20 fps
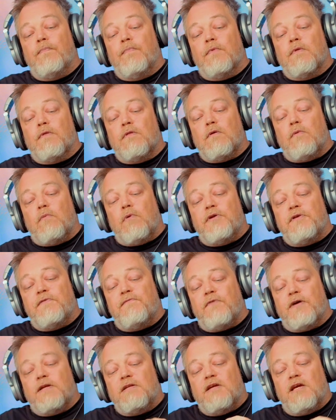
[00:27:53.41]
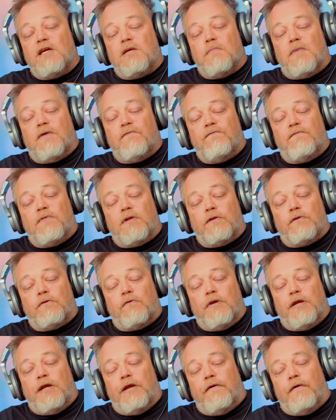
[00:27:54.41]
So what if I take my filter
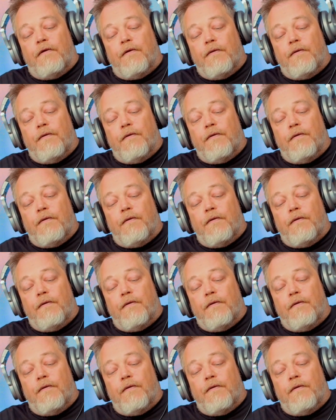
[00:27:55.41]
here?